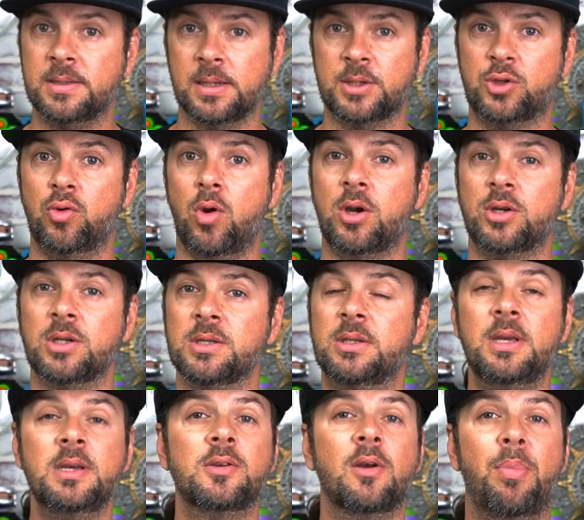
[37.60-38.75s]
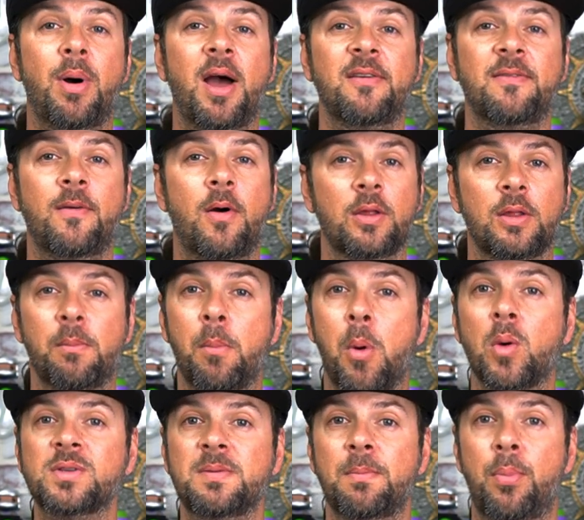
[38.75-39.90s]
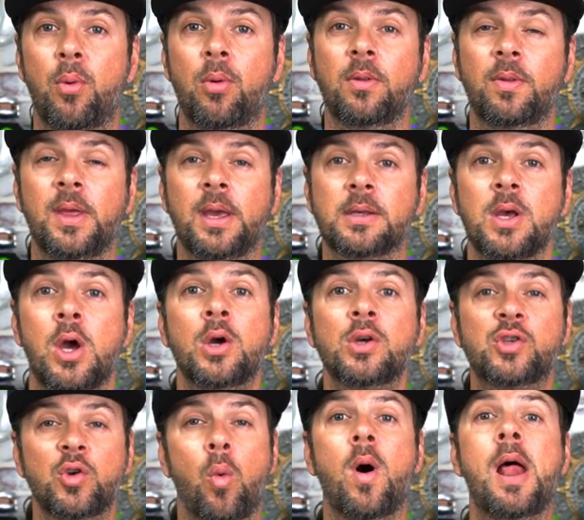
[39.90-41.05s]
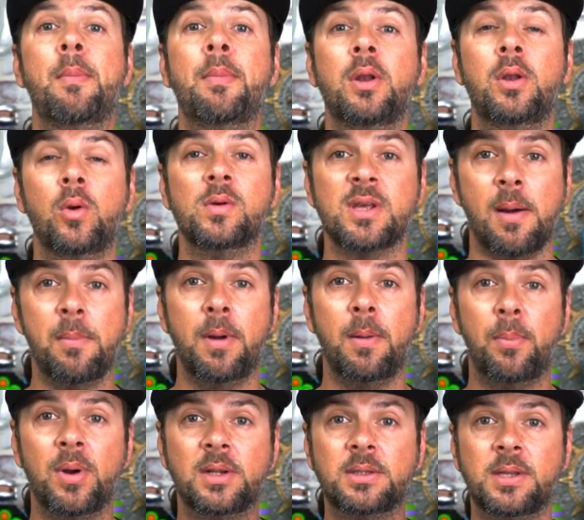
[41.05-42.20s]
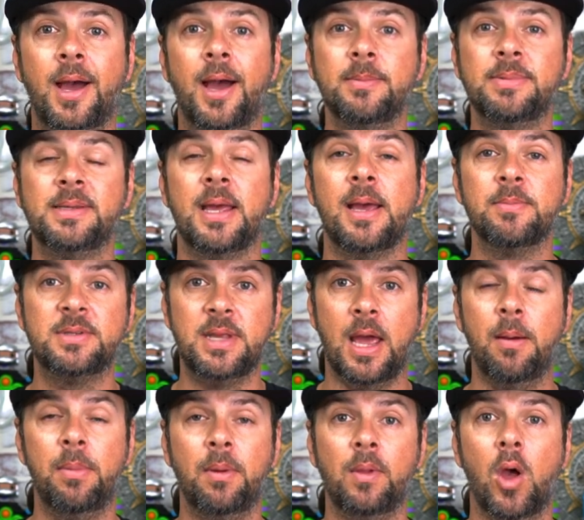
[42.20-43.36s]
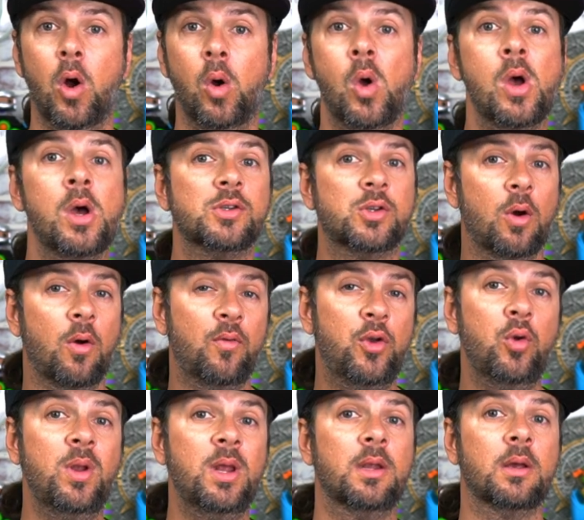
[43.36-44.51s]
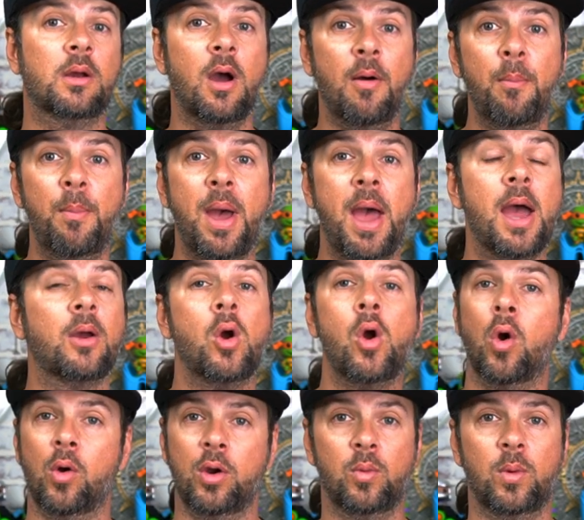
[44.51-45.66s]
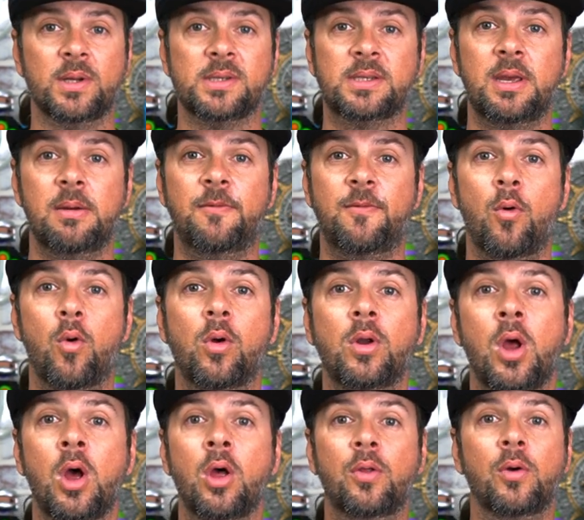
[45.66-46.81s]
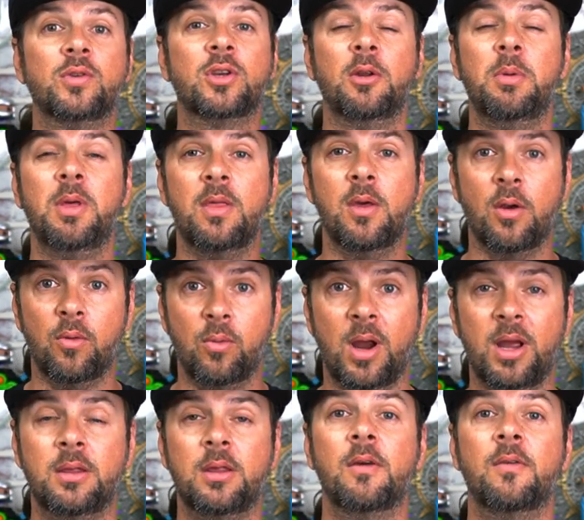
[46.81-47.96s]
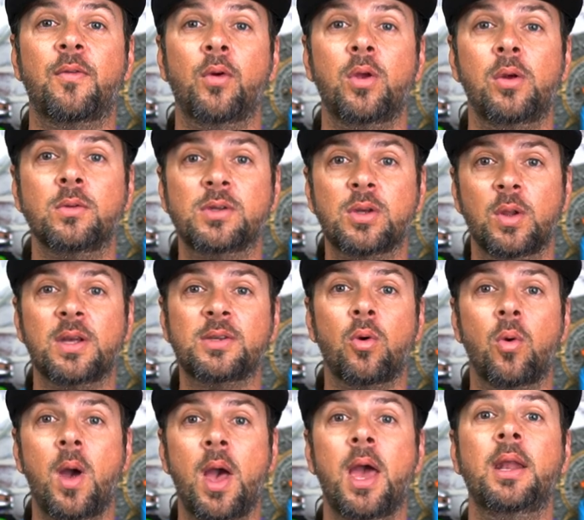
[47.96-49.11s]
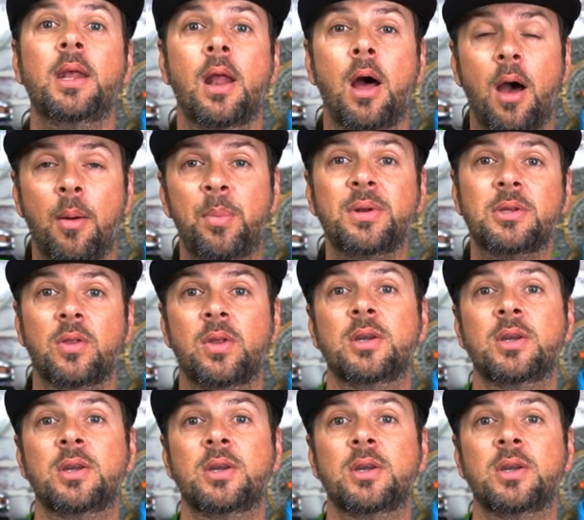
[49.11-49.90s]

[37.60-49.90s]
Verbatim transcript: the instructions. These are by far the most important things. So what I'm gonna do is I'm gonna put timestamps down below so if you need to come back or you want to skip forward, those are going to be there right there for you. So let's go ahead and hop into the